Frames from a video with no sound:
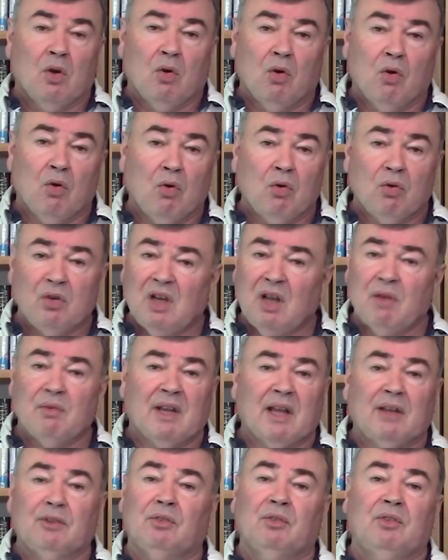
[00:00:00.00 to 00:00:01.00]
or no
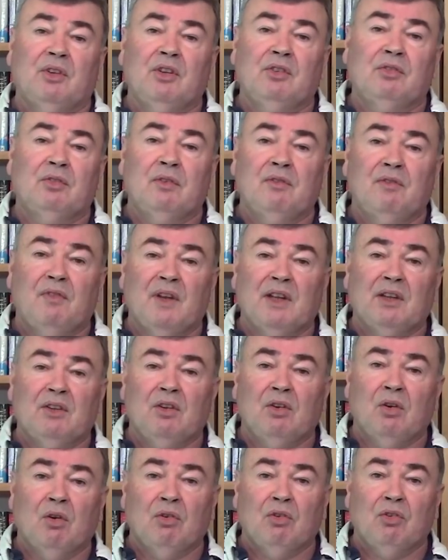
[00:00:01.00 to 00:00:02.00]
casualties are
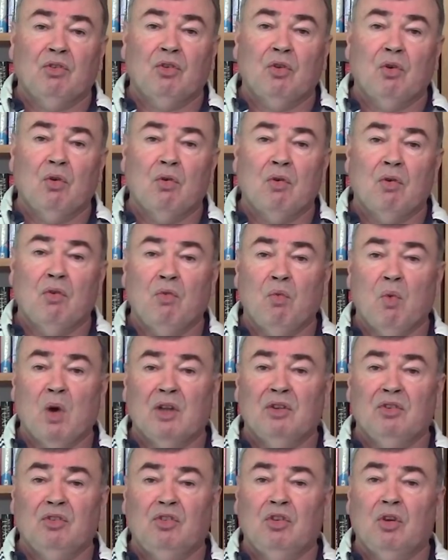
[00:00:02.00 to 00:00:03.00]
inflicted on a score of
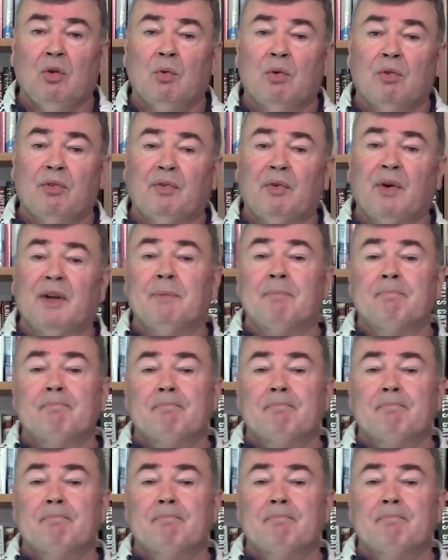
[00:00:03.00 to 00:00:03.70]
1, 2 or 3.